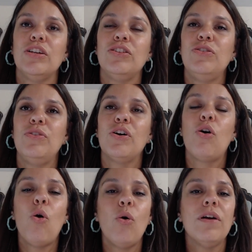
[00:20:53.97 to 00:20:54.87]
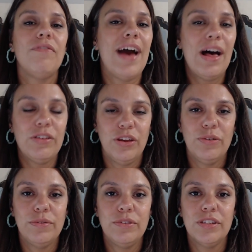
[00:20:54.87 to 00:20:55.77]
to the core
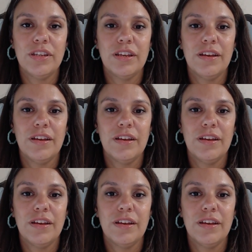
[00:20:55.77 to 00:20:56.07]
values,